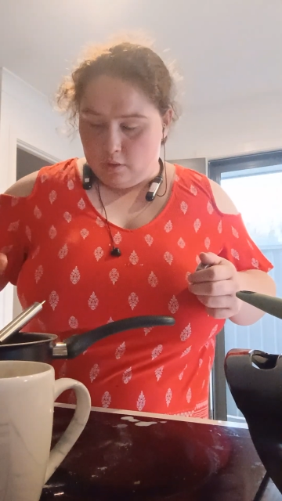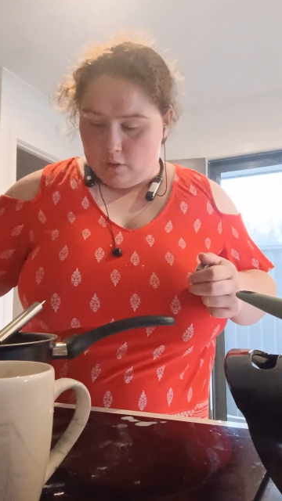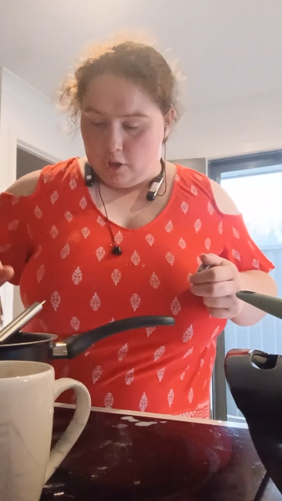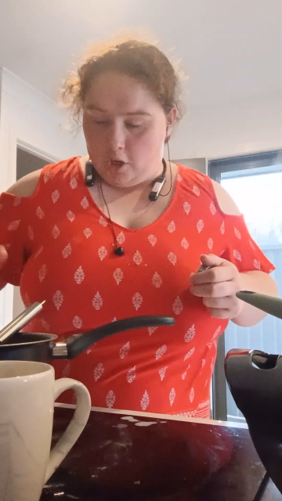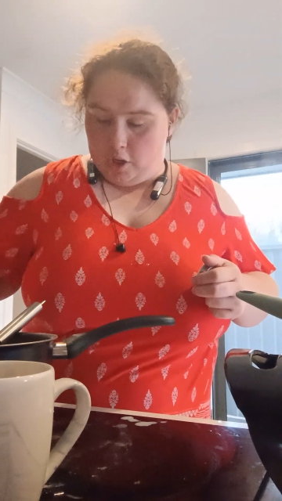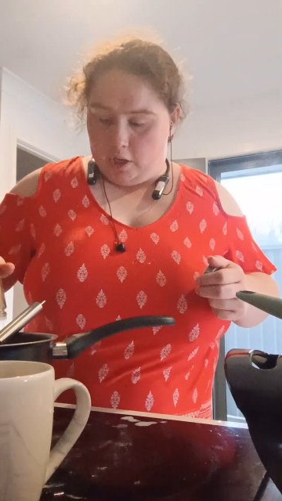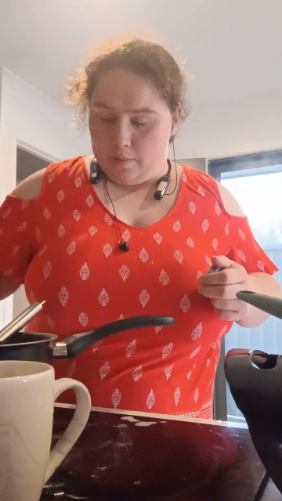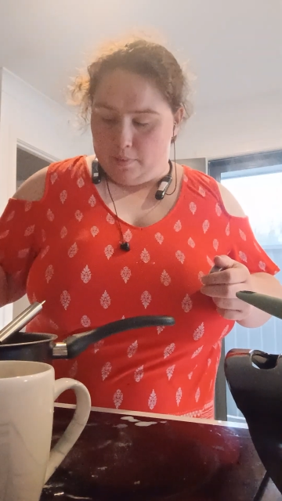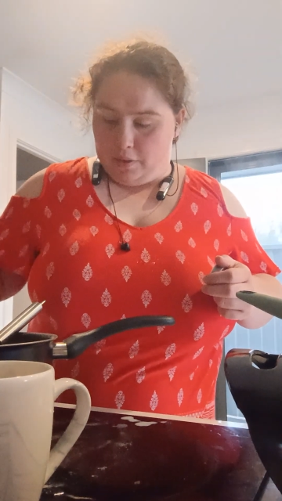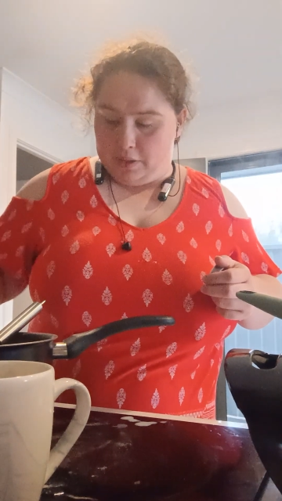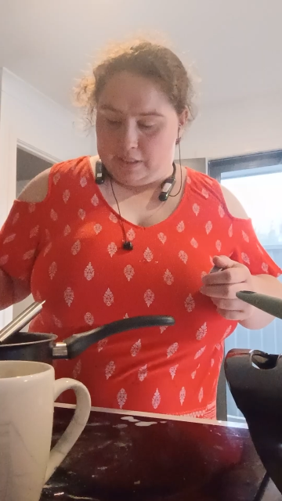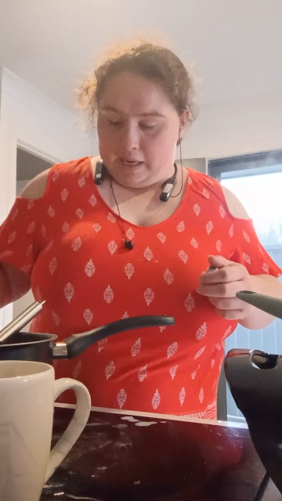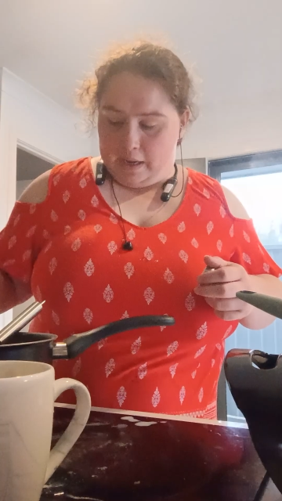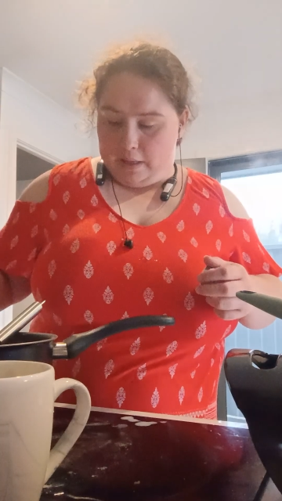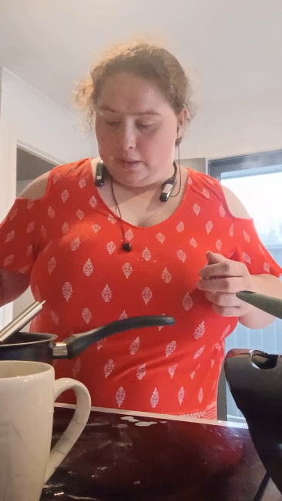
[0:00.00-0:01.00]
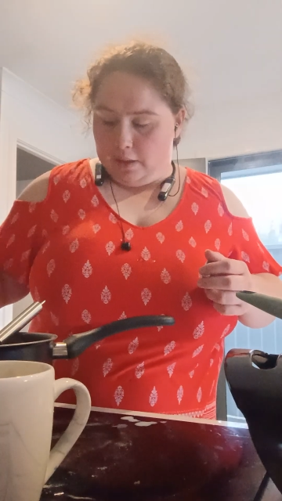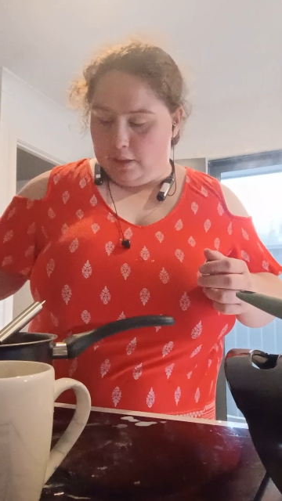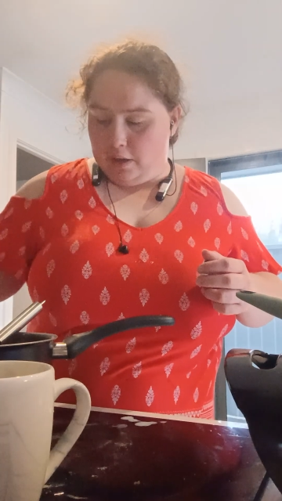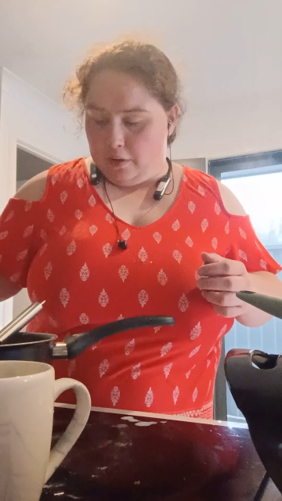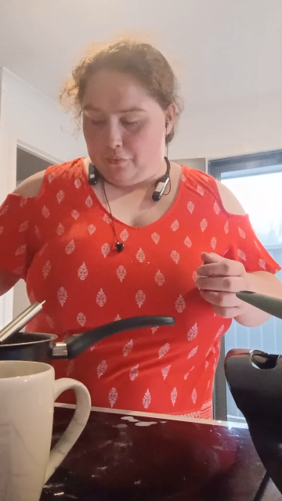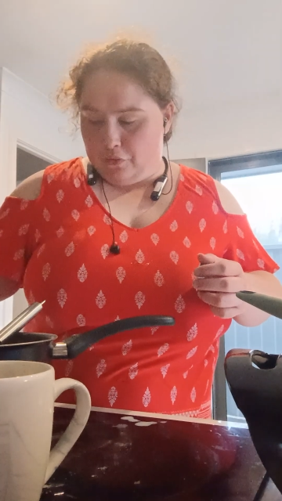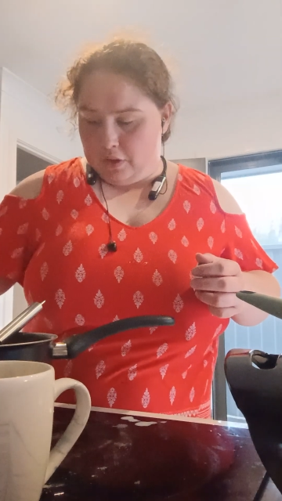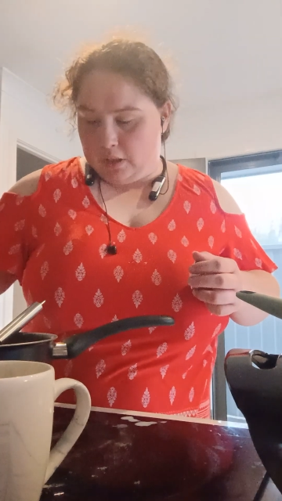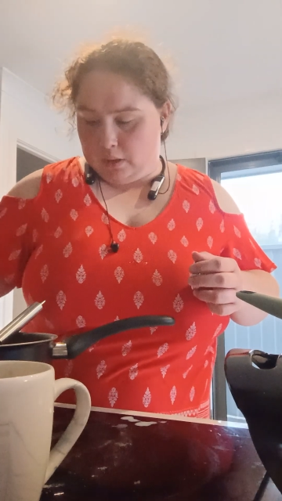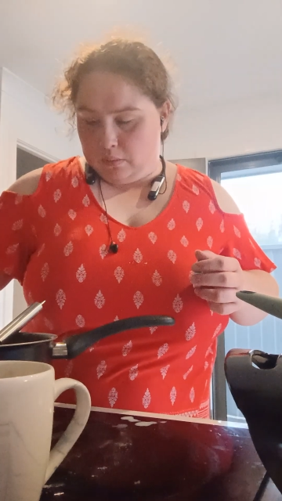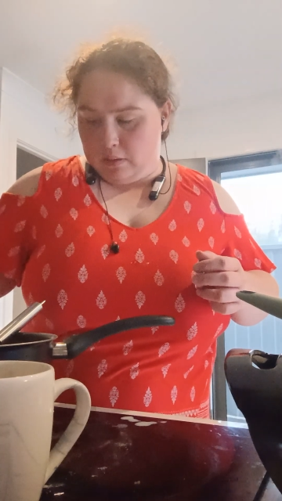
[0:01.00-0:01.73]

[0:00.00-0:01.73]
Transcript: Not going to bother taking the lid off for this